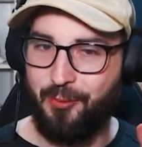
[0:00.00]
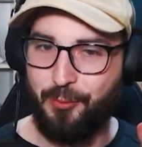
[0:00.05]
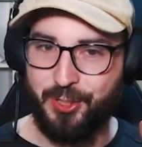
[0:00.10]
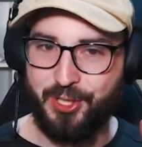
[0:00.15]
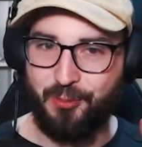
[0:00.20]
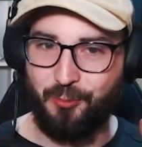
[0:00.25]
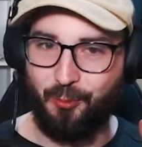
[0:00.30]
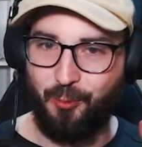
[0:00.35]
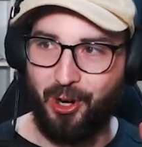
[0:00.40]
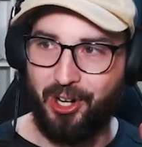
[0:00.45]
was
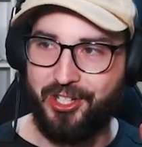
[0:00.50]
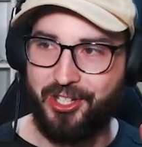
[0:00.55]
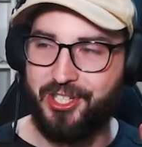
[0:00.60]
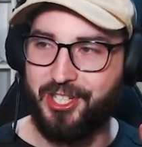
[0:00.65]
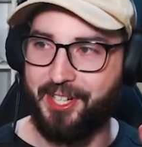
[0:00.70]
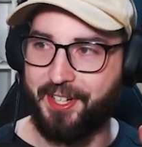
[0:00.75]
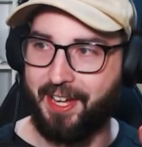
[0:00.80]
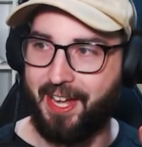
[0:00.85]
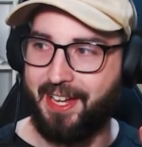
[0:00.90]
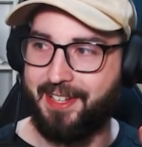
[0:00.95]

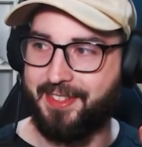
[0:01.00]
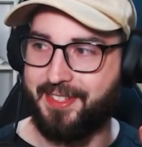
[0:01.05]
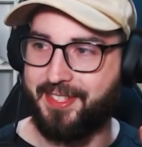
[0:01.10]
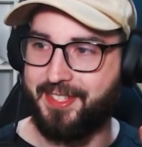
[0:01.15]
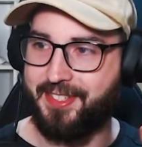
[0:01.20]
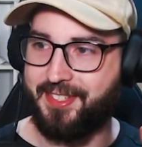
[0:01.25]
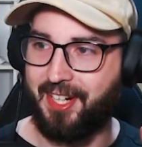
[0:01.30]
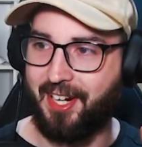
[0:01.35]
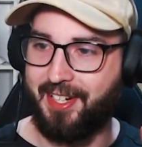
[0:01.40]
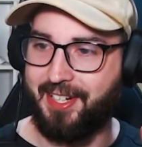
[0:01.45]
watching and
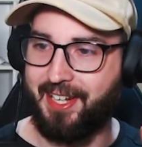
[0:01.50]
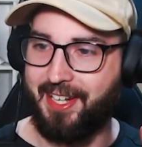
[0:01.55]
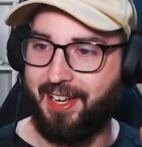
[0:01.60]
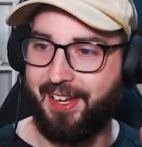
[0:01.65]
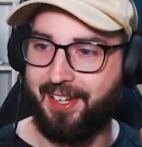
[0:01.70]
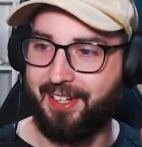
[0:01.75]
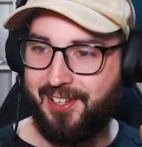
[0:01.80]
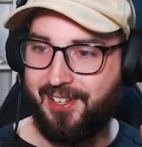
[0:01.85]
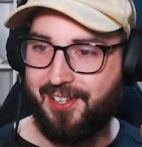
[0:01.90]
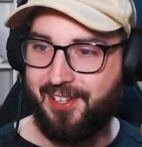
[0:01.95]
studying.